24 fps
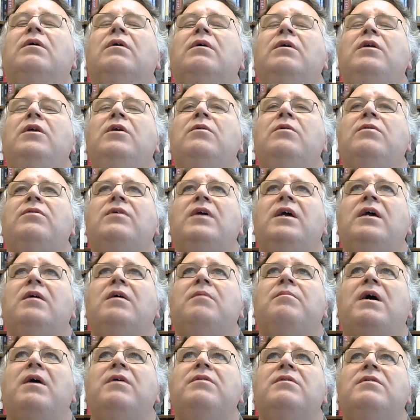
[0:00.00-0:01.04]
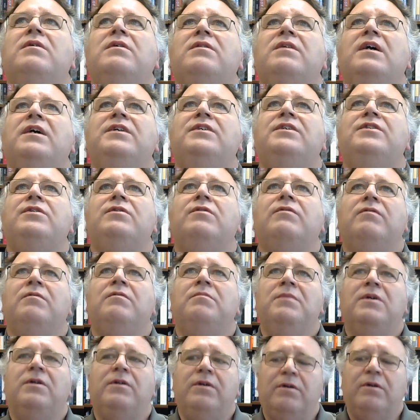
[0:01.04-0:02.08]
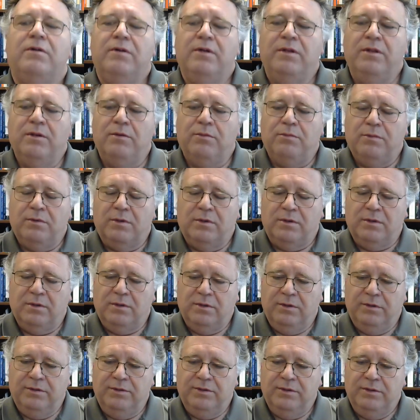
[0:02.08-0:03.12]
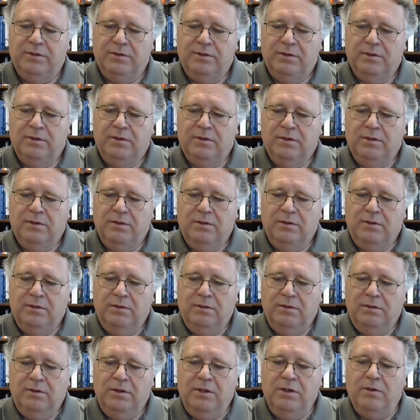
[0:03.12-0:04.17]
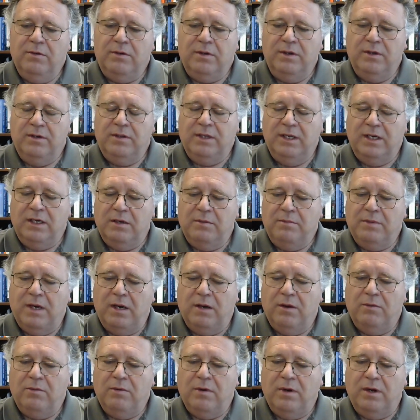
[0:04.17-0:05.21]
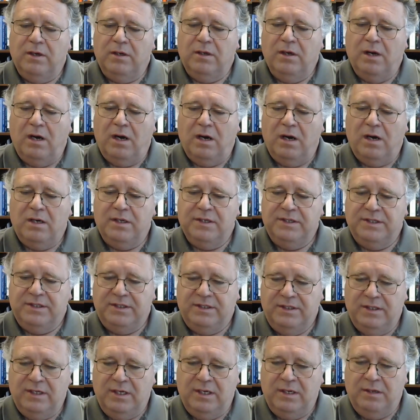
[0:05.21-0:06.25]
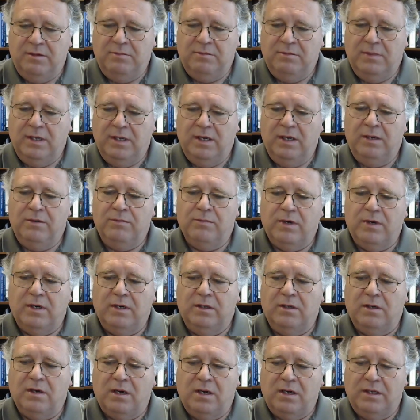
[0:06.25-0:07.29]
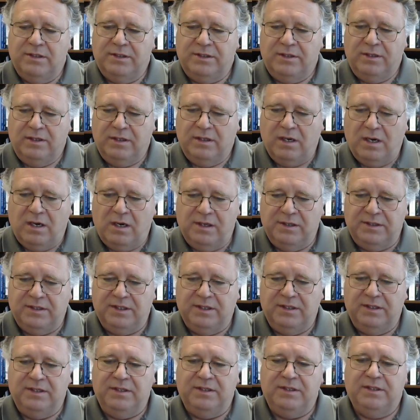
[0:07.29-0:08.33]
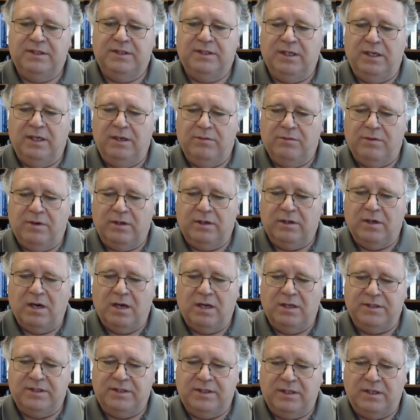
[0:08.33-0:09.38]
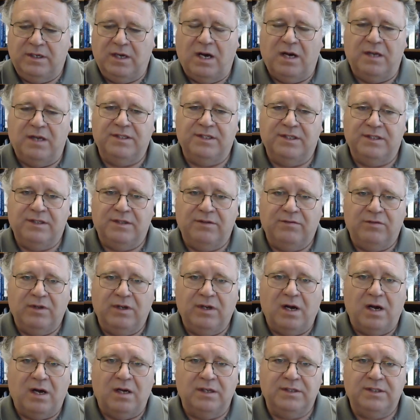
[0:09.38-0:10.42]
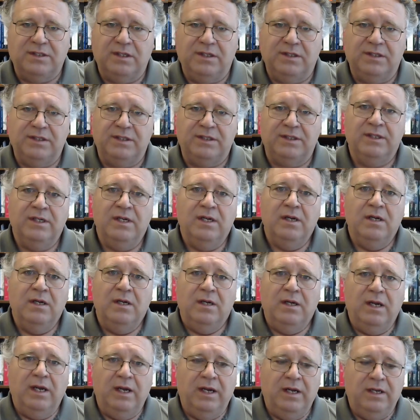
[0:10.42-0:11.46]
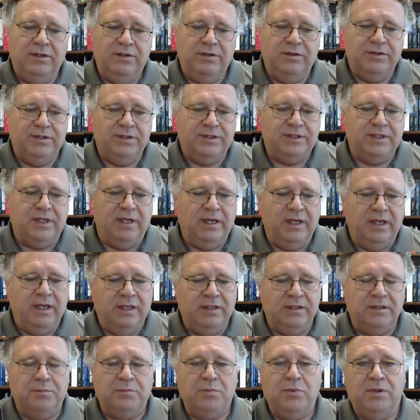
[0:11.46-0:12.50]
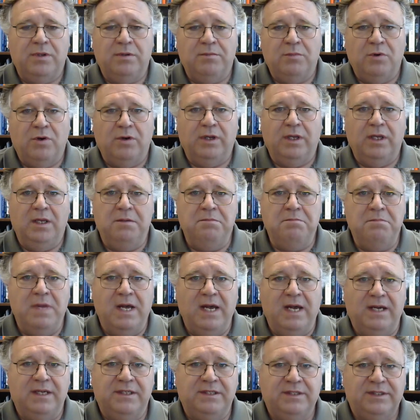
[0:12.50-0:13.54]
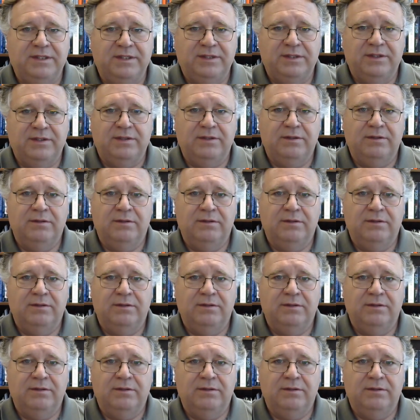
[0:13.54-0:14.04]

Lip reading: you think about the things you're familiar in the world, you can think about what caused them and what caused the causes and what caused the causes of the causes, and you're just going to end up with a murky mess.